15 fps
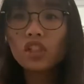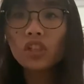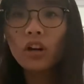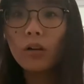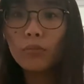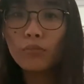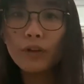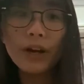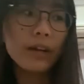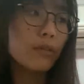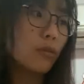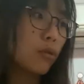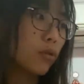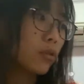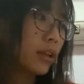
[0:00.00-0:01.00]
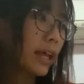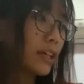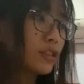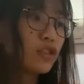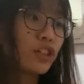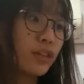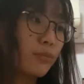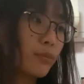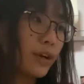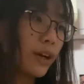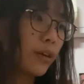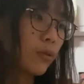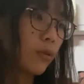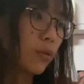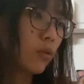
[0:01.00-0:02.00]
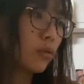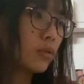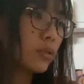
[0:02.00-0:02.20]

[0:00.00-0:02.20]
just called bread roll, extra bread roll.